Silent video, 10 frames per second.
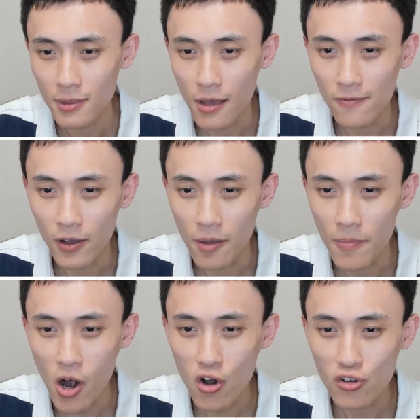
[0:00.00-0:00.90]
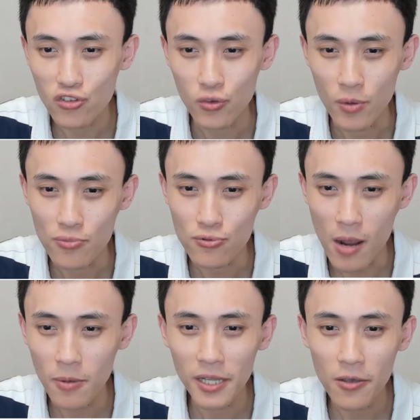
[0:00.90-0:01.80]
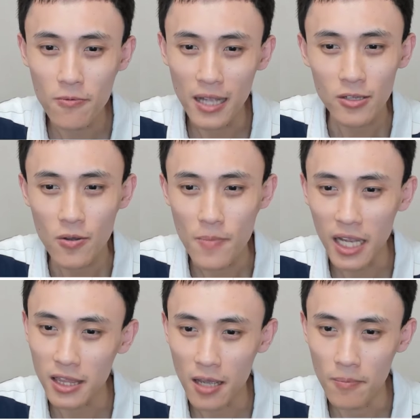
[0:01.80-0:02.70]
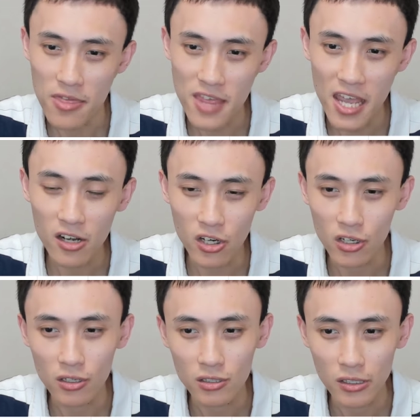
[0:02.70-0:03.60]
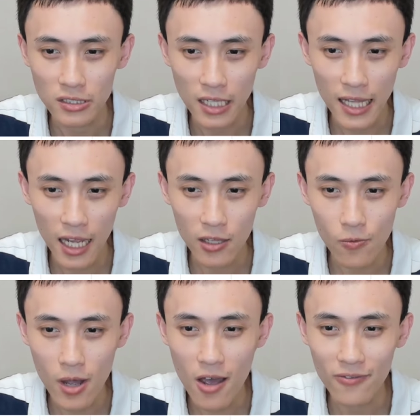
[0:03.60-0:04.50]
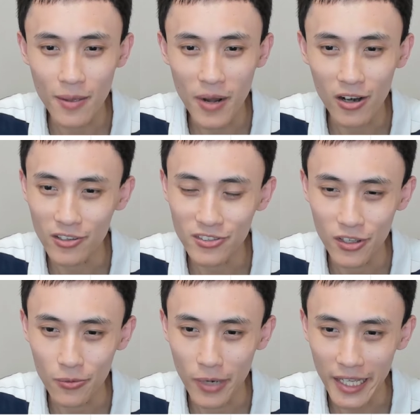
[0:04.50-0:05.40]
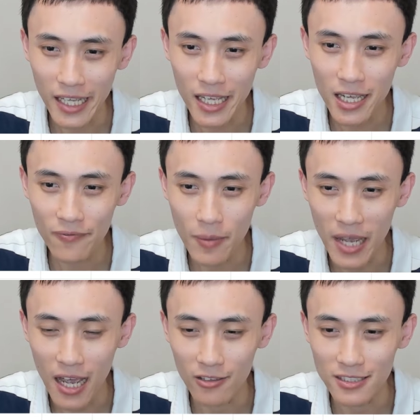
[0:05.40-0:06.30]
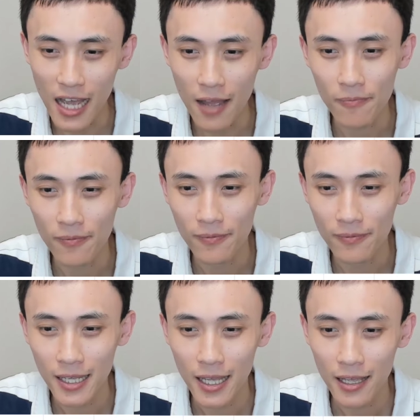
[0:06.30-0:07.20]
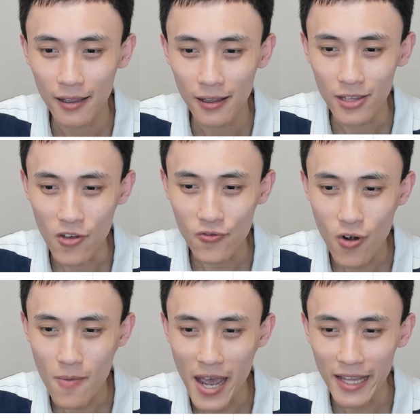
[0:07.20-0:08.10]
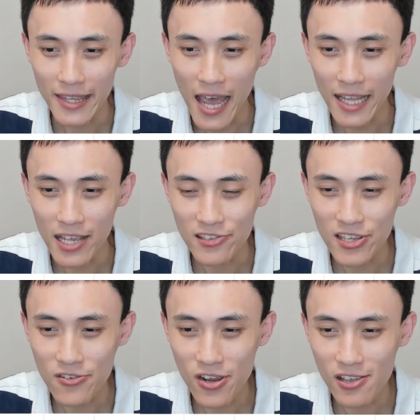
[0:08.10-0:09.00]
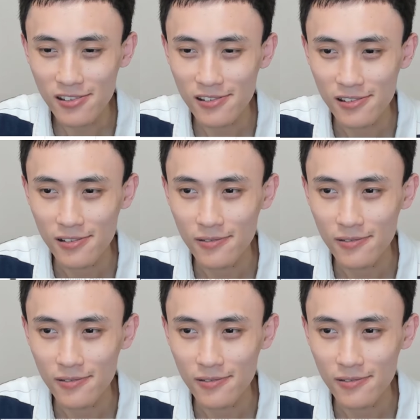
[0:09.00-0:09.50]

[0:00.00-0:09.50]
Then for the bars, we probably want to make them thicker. So select one of the bars, then right-click up the mouse. Then format data series.